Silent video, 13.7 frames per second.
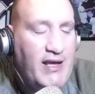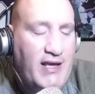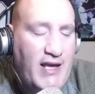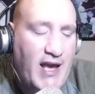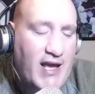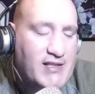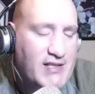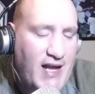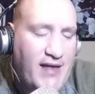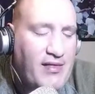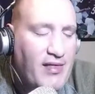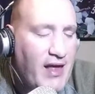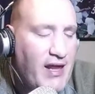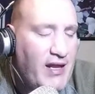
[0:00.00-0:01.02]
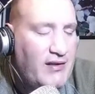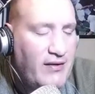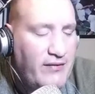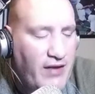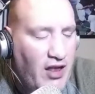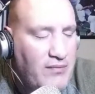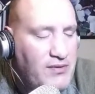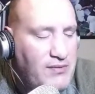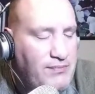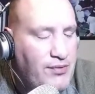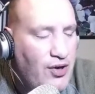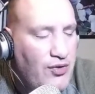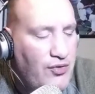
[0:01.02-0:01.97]
He has an athletic
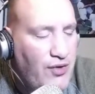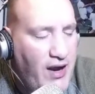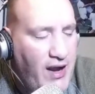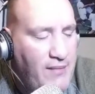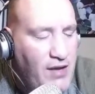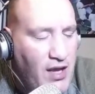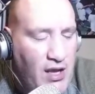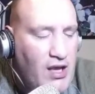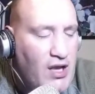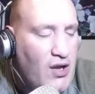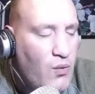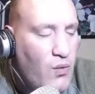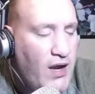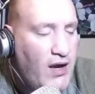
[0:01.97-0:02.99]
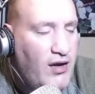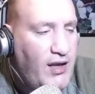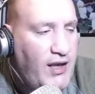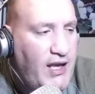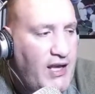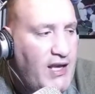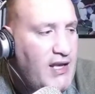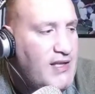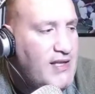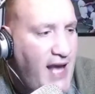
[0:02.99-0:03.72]
development program where he